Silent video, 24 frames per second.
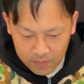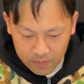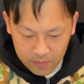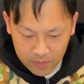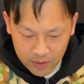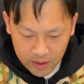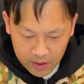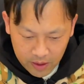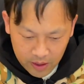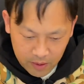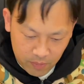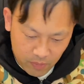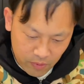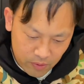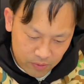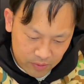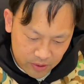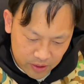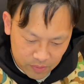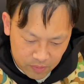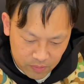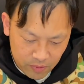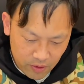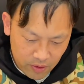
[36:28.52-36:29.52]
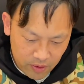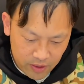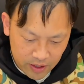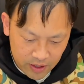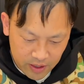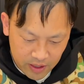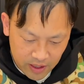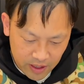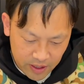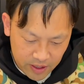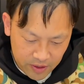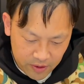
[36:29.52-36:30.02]
But yeah, most
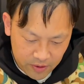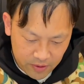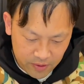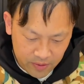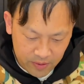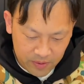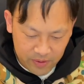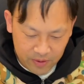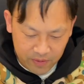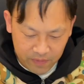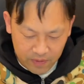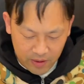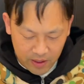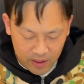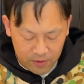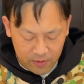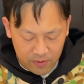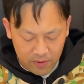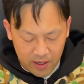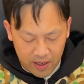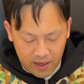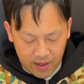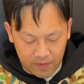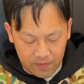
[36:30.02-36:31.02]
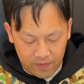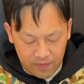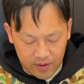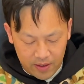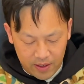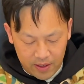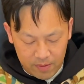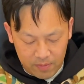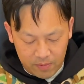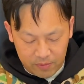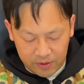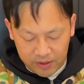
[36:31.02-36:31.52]
importantly, like if I don't have
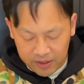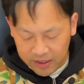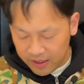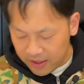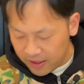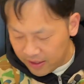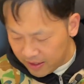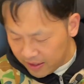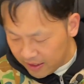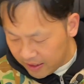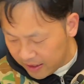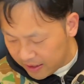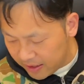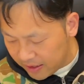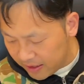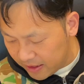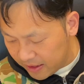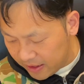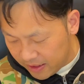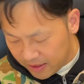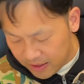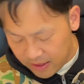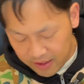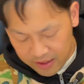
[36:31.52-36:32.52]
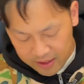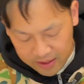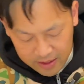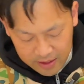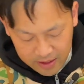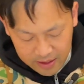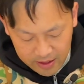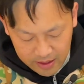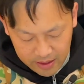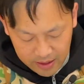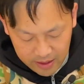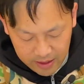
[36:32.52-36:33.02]
any more sick days,
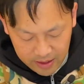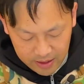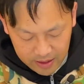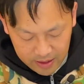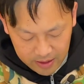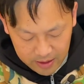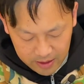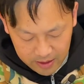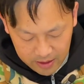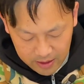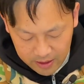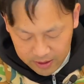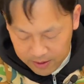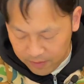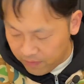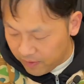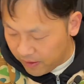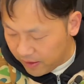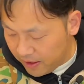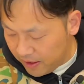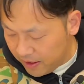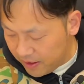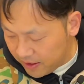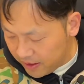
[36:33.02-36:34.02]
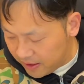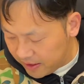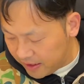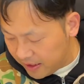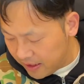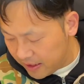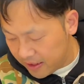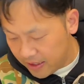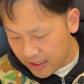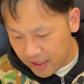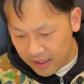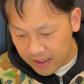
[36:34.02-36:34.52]
and if I need
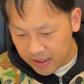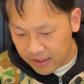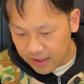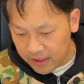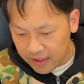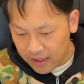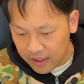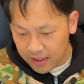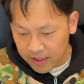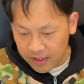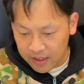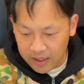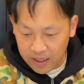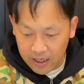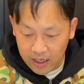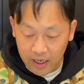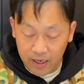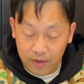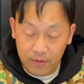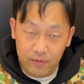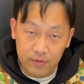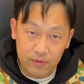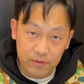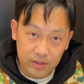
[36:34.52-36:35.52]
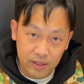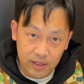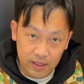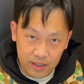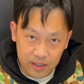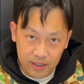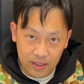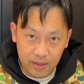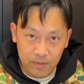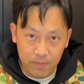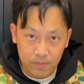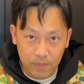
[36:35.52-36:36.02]
sick days, then I will take
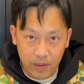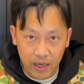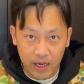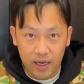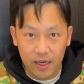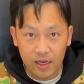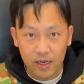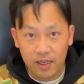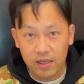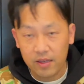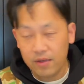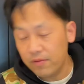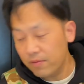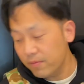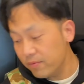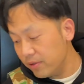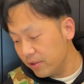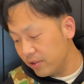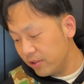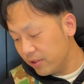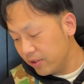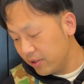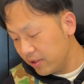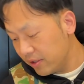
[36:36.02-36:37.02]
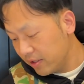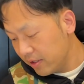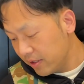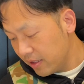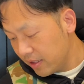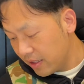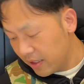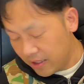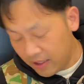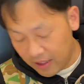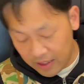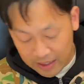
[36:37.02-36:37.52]
unpaid leave, which
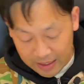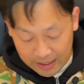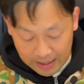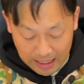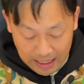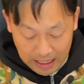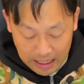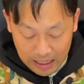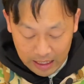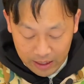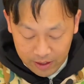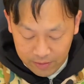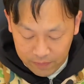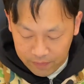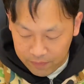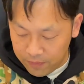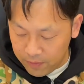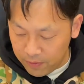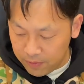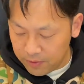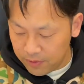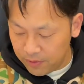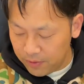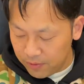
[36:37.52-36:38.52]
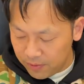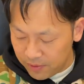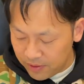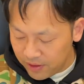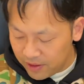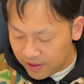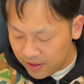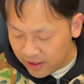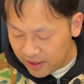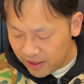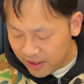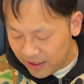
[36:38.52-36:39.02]
I can't afford to
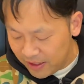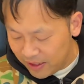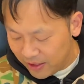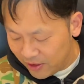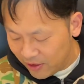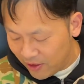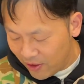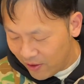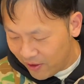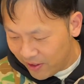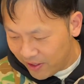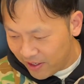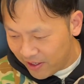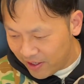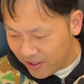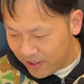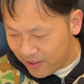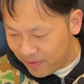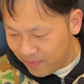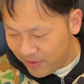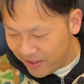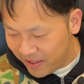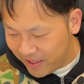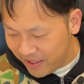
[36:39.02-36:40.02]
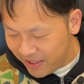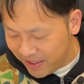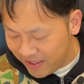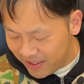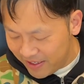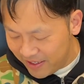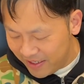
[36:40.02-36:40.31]
in this current climate.